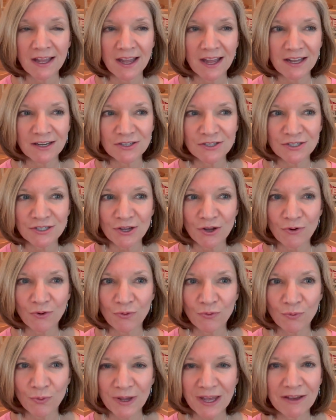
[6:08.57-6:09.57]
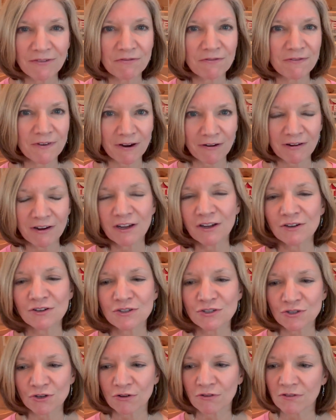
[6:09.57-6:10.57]
And so we have very
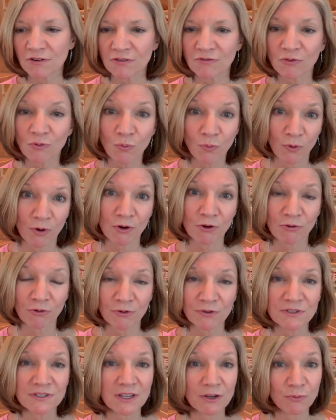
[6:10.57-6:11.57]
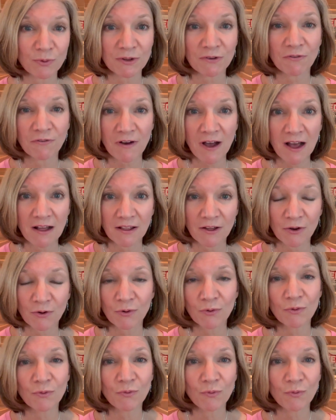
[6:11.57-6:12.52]
conservative work rules that we follow